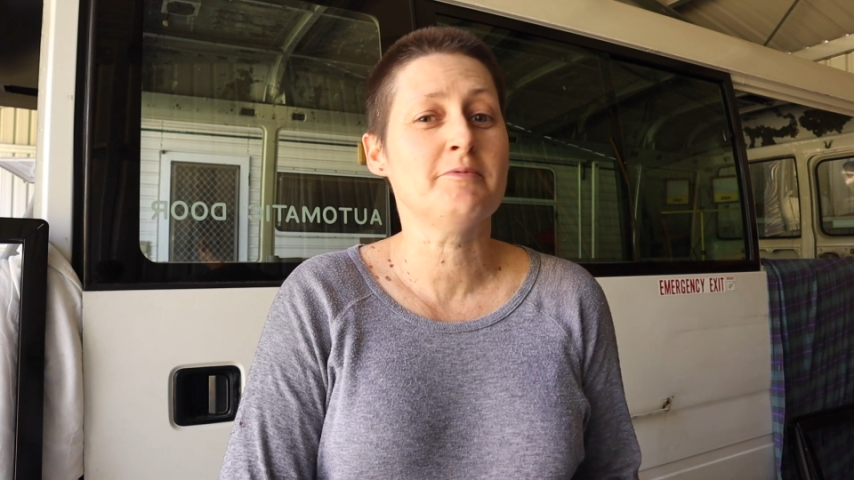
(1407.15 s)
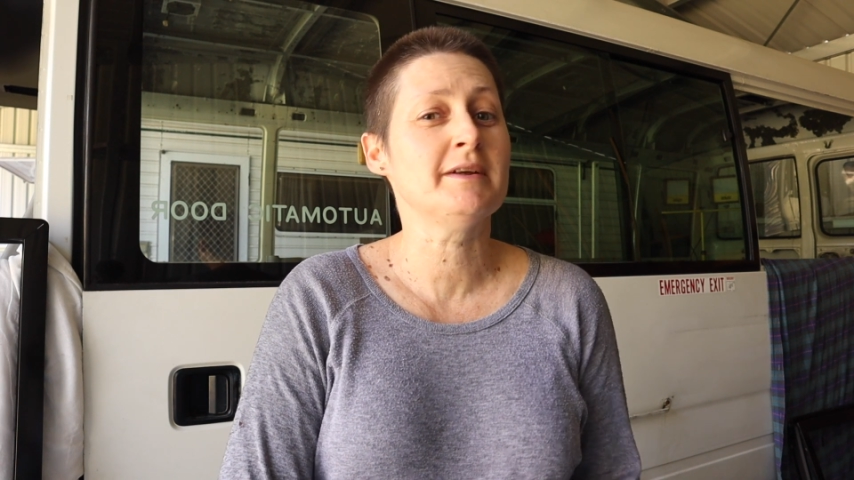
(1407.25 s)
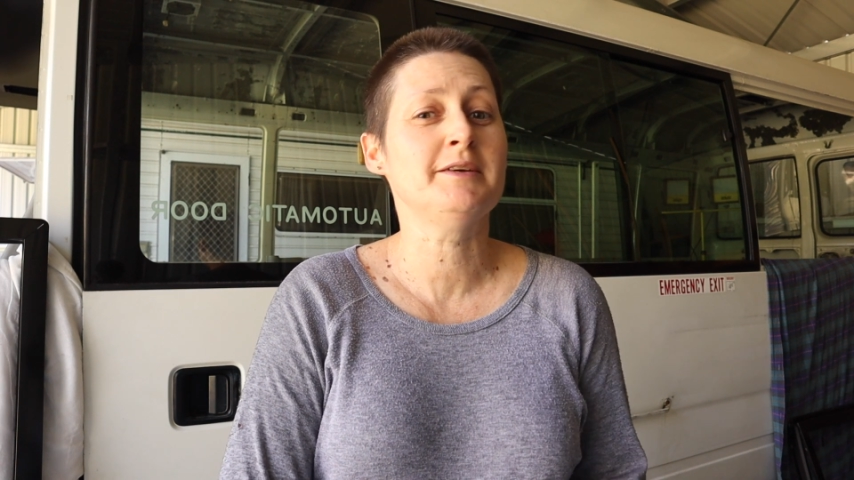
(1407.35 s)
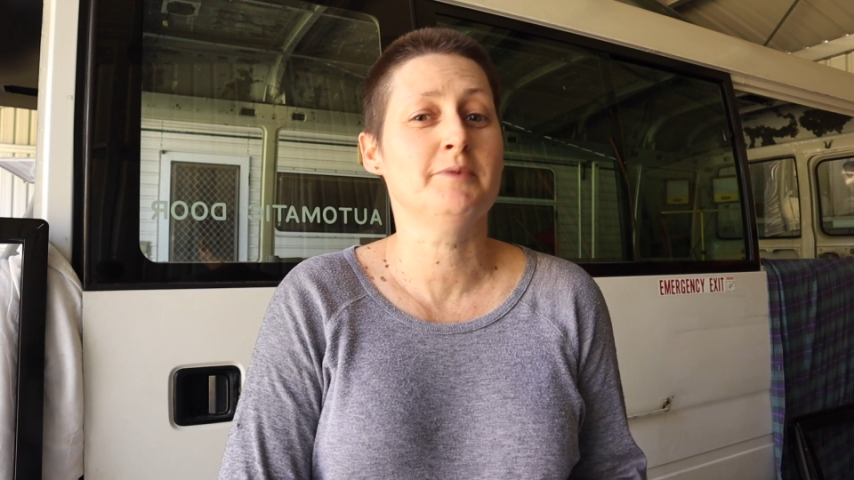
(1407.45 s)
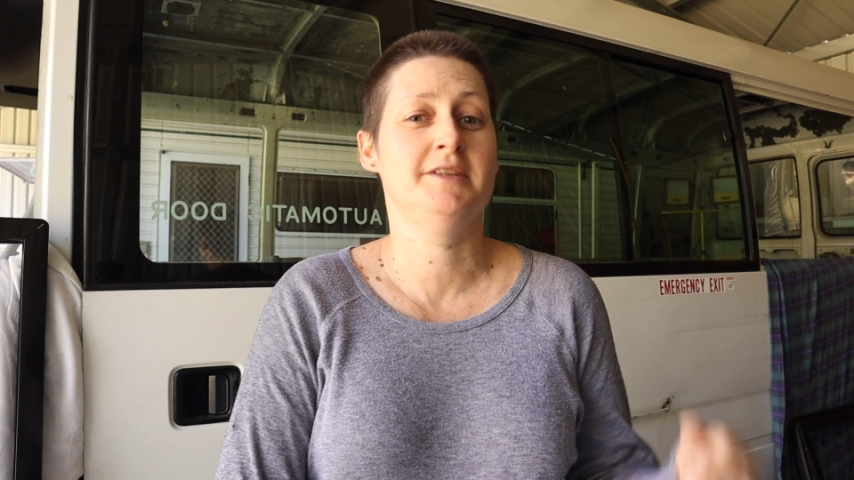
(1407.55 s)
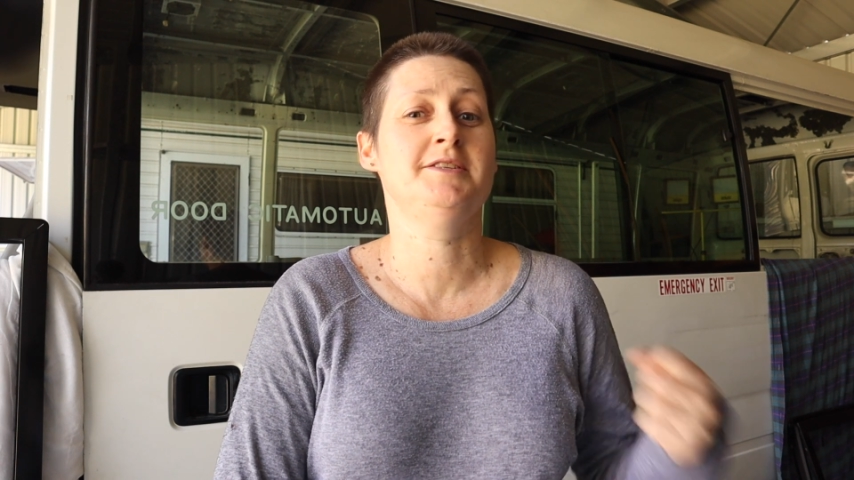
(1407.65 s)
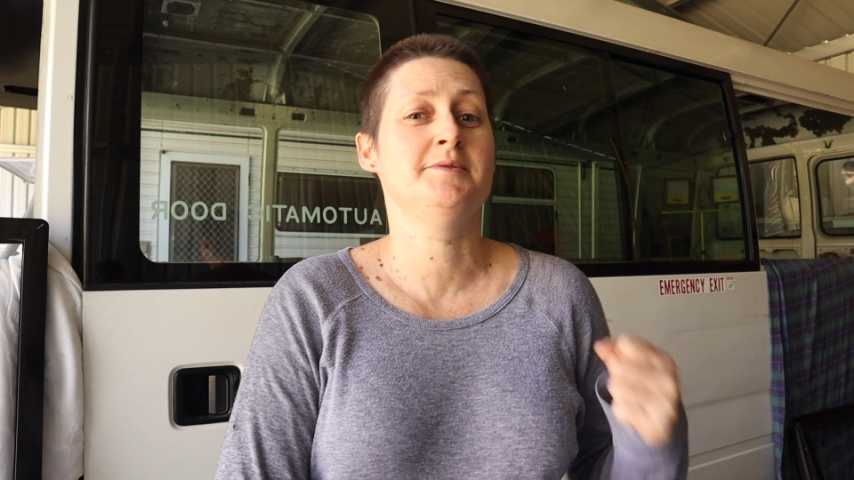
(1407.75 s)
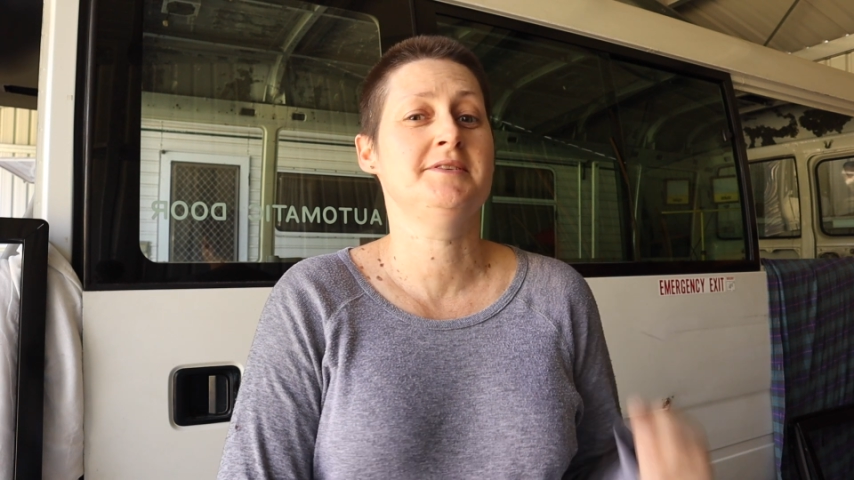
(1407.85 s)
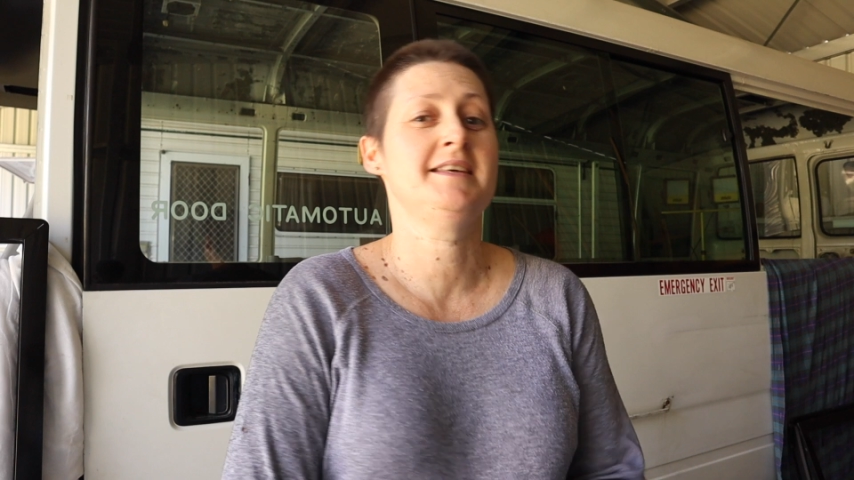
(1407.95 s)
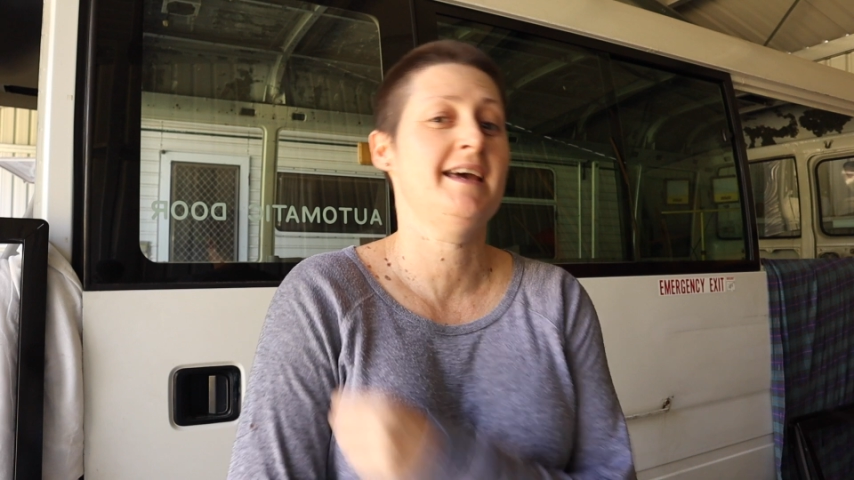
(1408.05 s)
really want to do
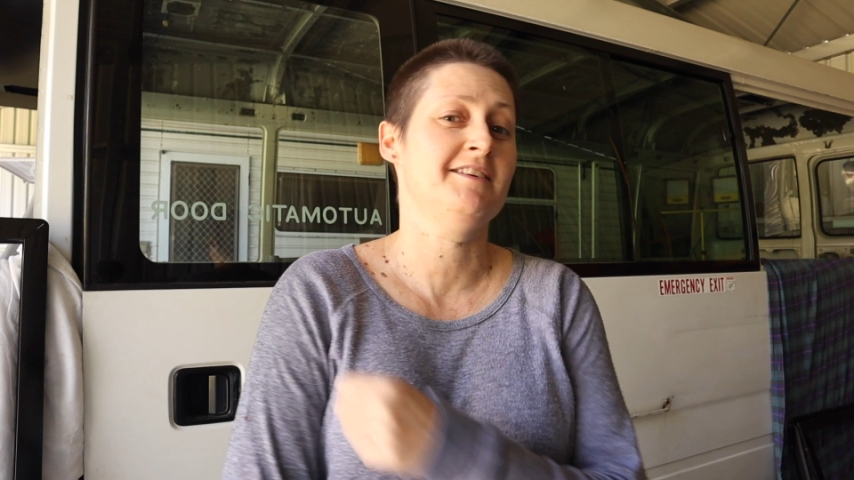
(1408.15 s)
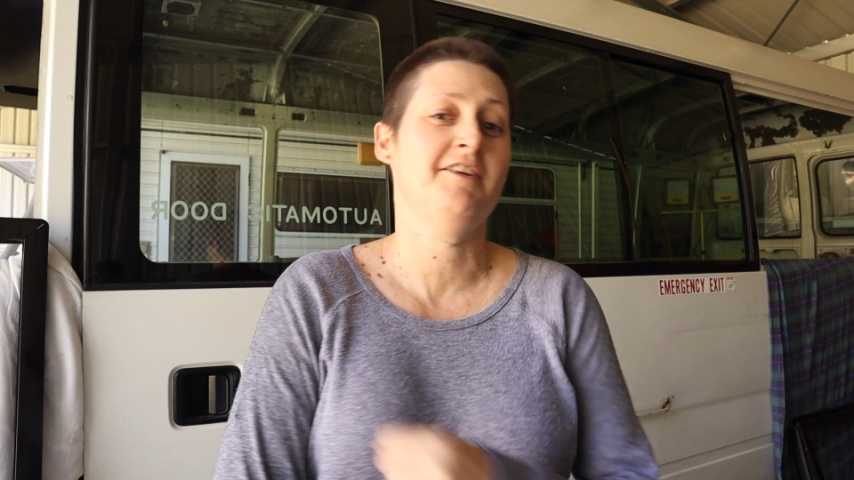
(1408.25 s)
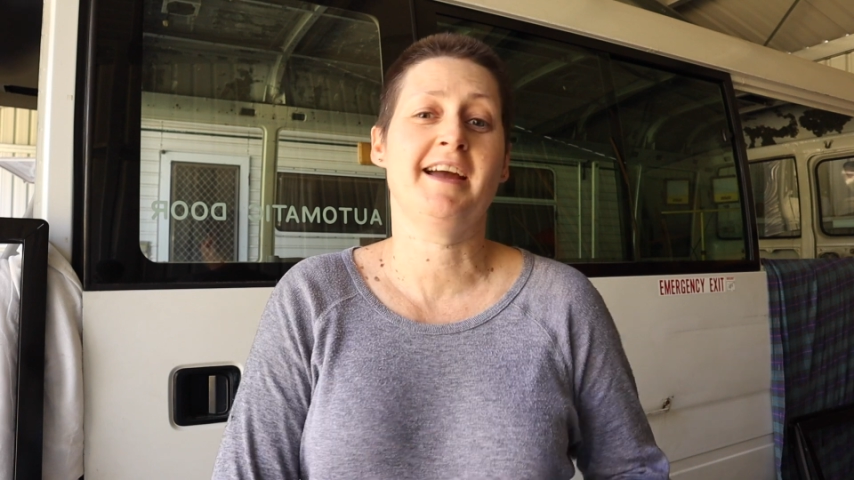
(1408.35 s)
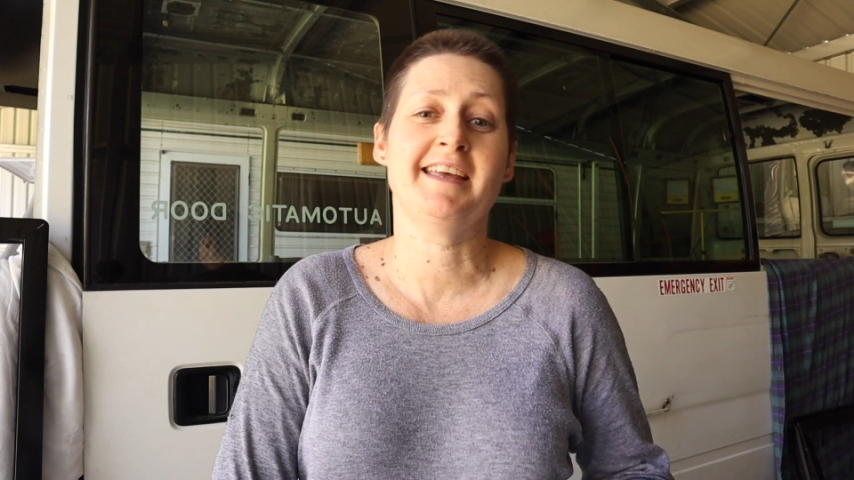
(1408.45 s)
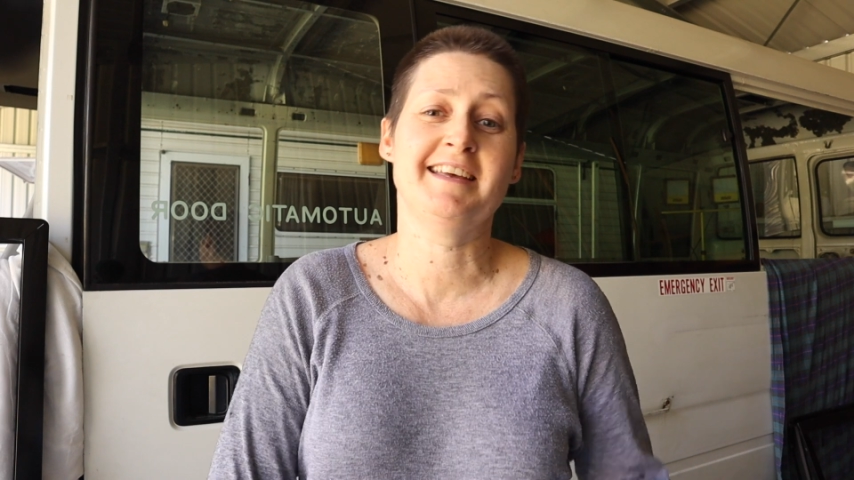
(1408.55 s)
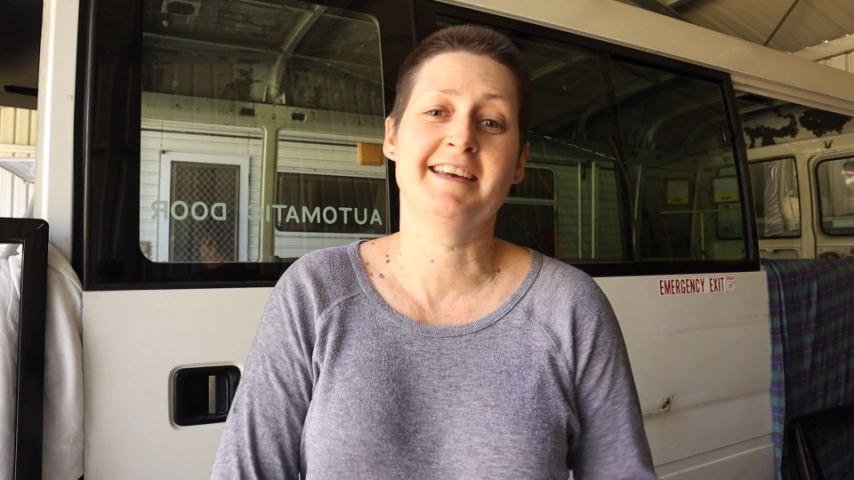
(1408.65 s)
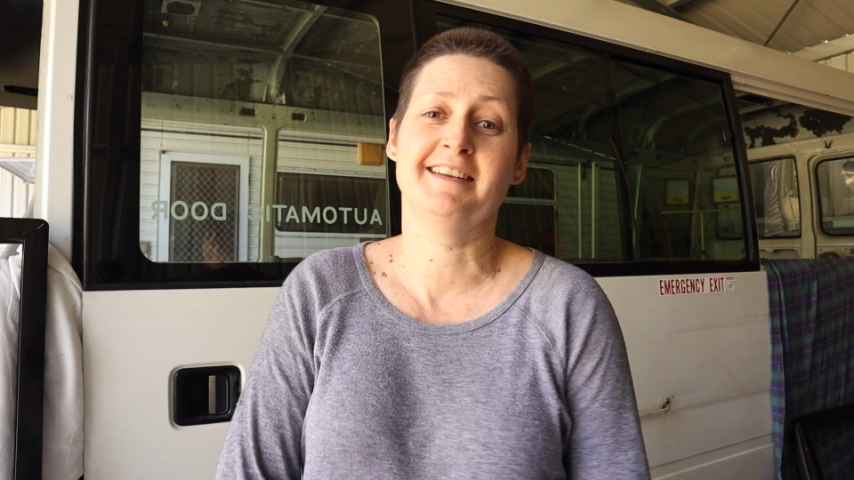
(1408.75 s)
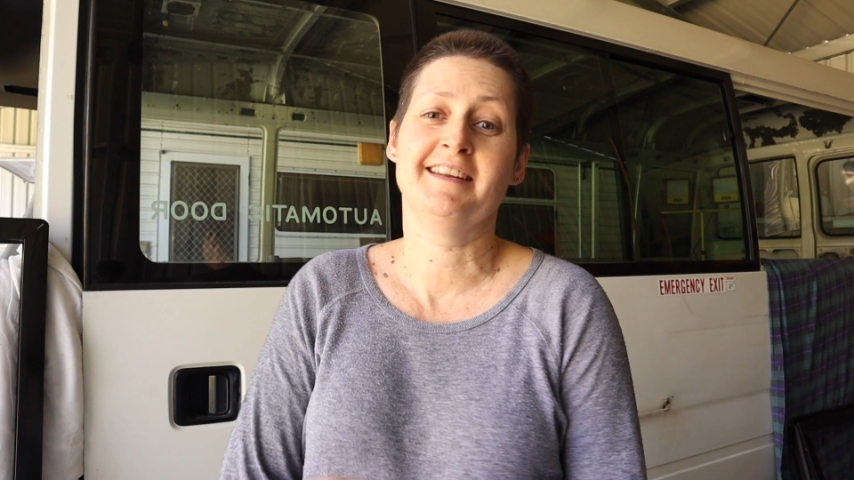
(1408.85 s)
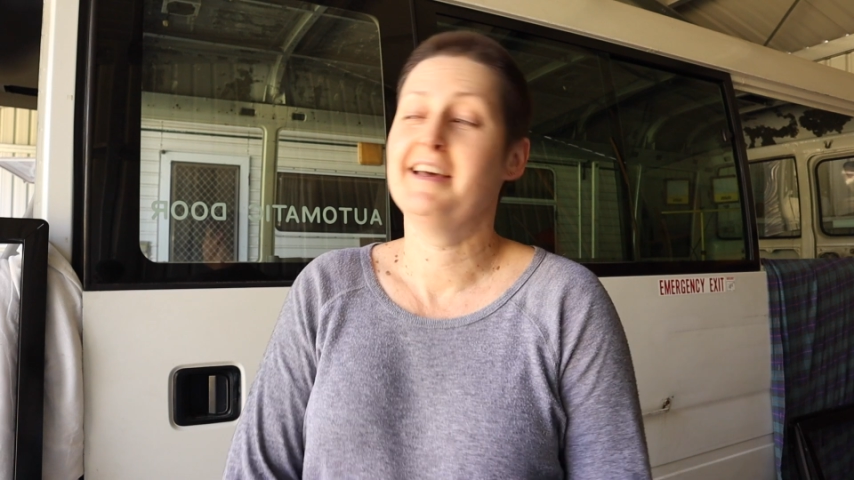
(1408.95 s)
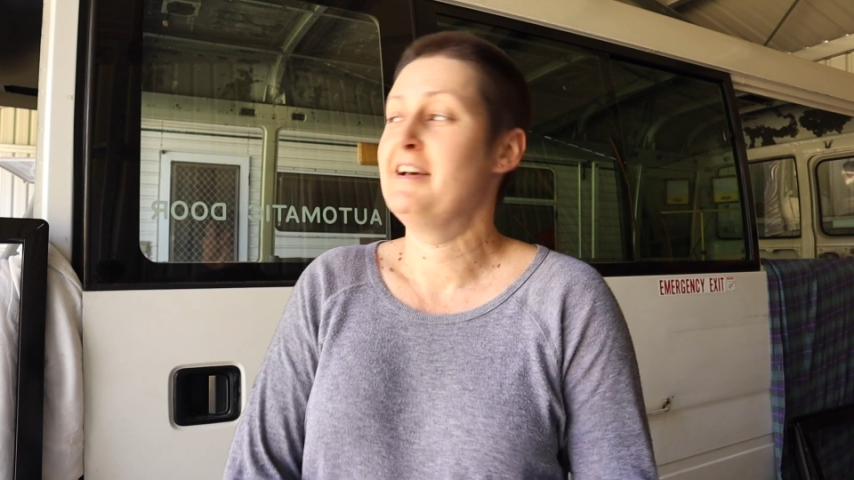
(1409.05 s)
is get cracking
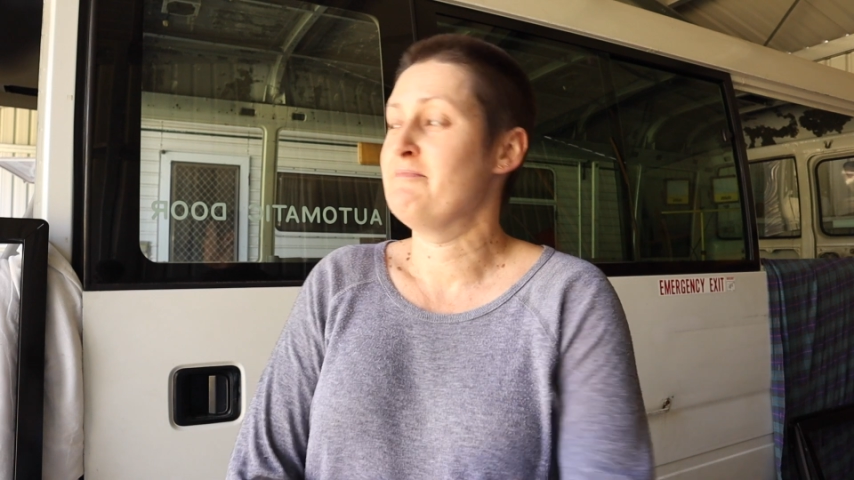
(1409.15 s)
and